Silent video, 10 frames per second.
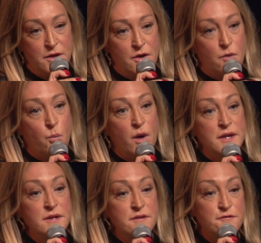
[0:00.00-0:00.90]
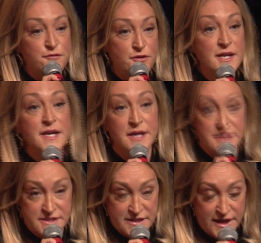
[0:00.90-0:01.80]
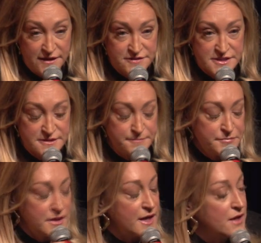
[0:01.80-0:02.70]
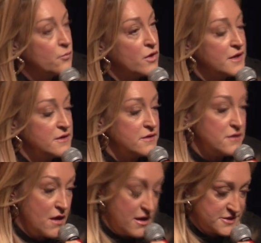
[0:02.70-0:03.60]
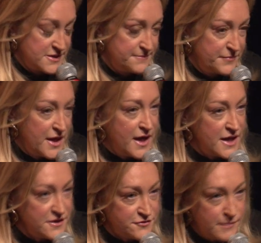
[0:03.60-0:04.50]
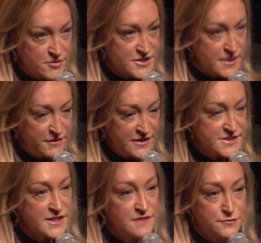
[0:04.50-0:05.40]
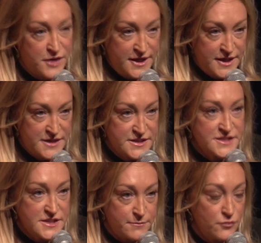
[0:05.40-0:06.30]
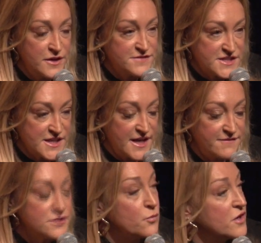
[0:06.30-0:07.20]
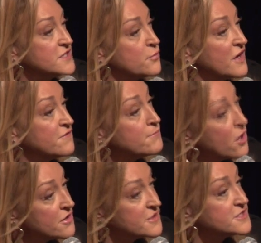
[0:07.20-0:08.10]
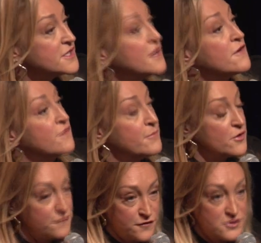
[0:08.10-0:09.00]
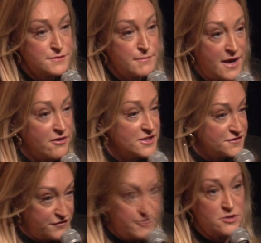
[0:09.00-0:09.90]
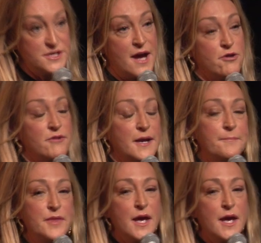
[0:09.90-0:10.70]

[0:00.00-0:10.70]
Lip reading: One freeing his slaves and one not. And you have to remember, some of his slaves were his and some of his slaves were his wife Martha's from her first marriage, from her dowry.